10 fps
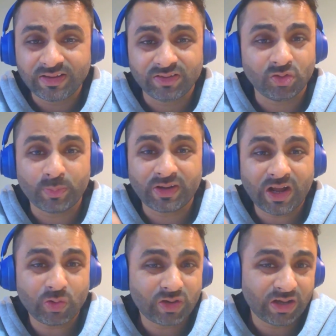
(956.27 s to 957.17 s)
no matter
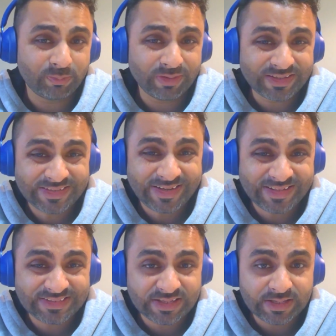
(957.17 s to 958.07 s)
how complex it
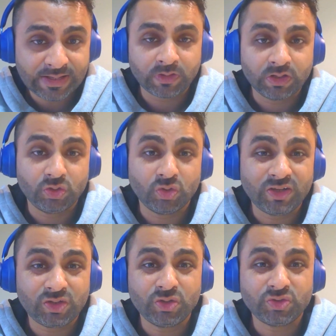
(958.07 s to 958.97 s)
is, you need
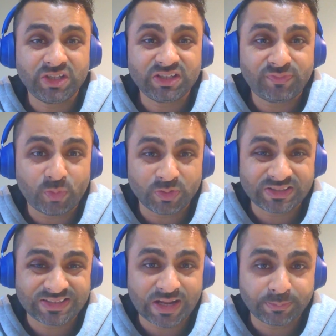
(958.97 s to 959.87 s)
to use these 4
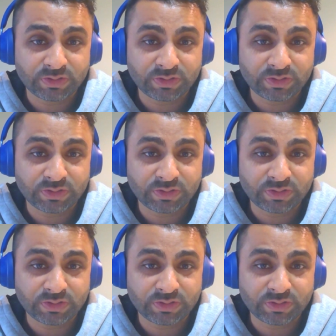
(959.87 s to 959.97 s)
steps